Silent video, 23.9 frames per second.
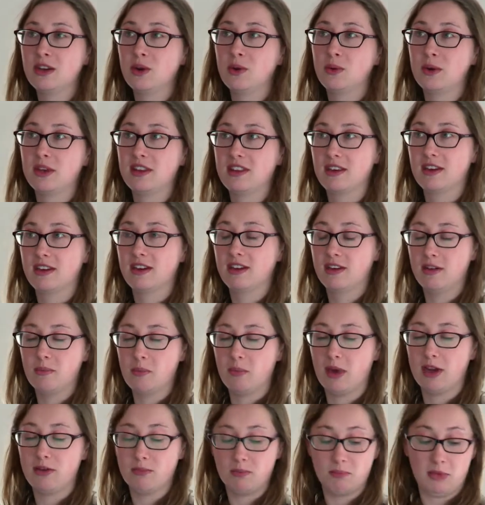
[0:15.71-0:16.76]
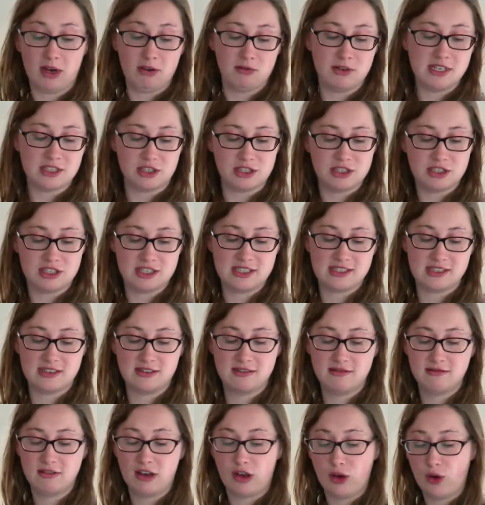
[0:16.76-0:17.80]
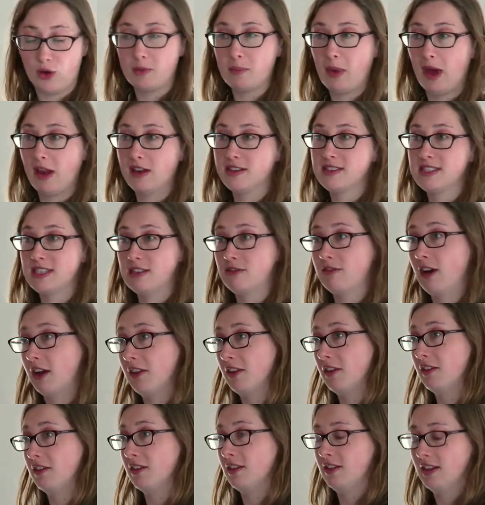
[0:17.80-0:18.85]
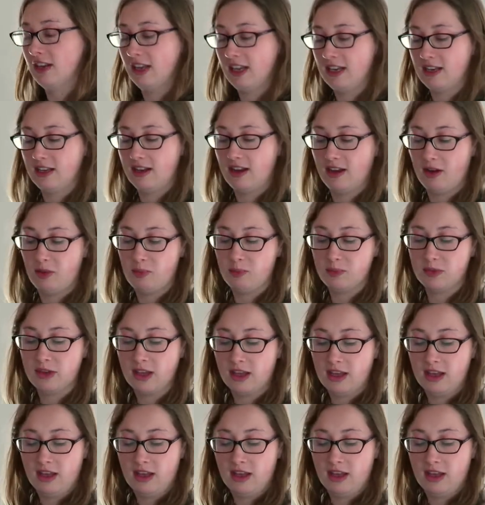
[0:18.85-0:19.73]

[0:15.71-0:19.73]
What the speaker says: With my research is in law and policy rather than in,